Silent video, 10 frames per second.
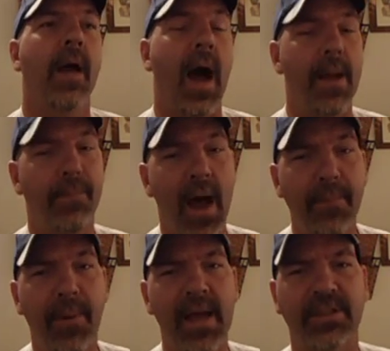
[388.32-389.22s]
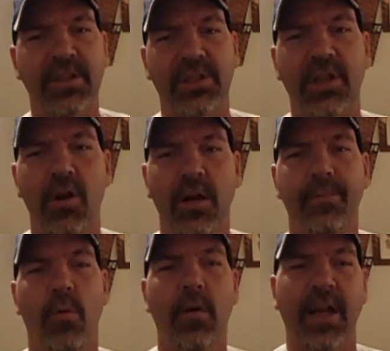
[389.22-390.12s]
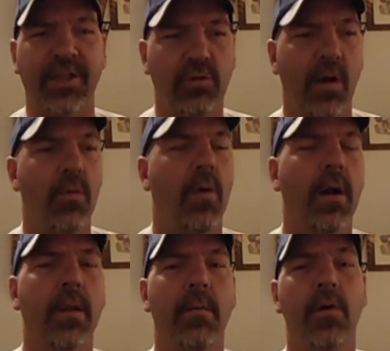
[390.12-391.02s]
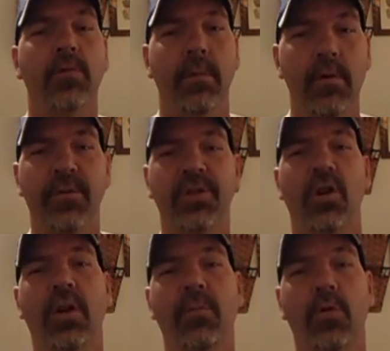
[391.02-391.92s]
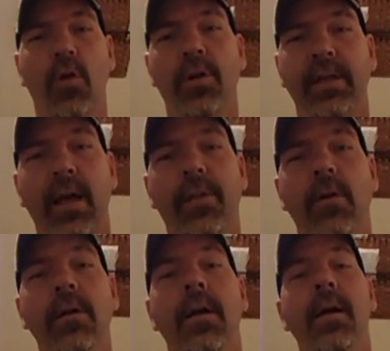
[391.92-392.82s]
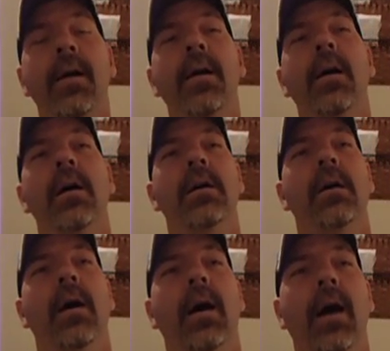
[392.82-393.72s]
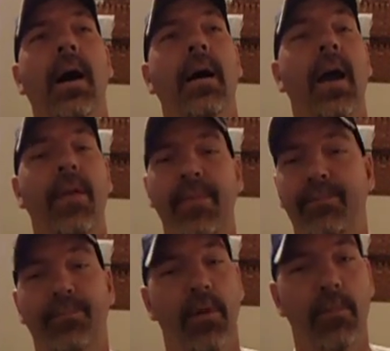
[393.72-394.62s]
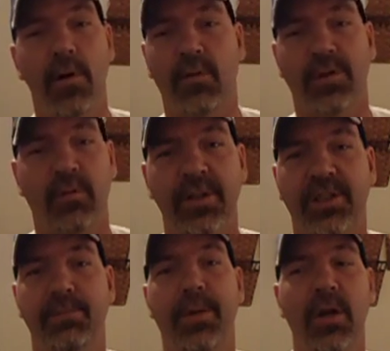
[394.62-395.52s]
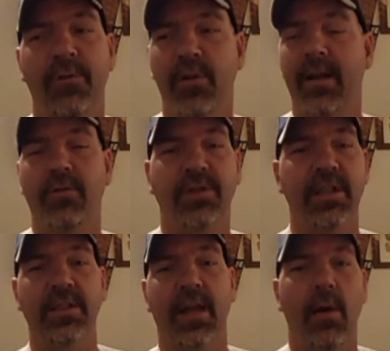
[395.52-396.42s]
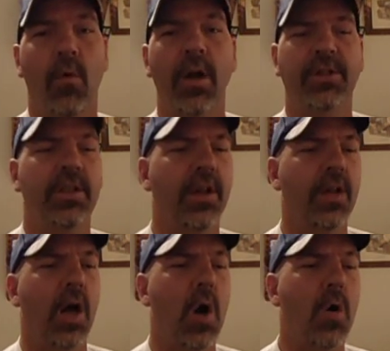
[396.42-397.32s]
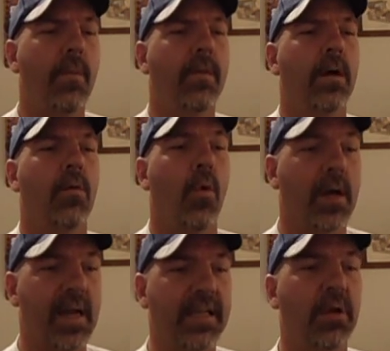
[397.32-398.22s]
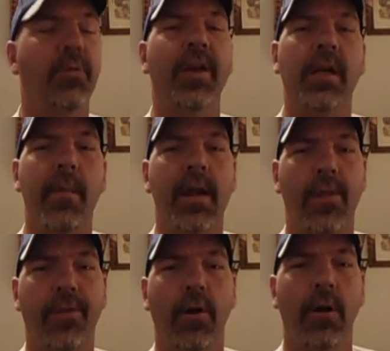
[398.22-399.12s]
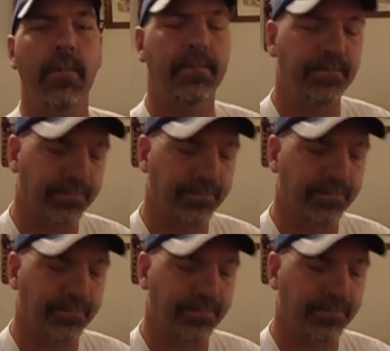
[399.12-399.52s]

I bypassed the circuit board, I straight wired the motor, removed the circuit board altogether, and the motor has run beautifully ever since. I want you to know what I do think about Athearn.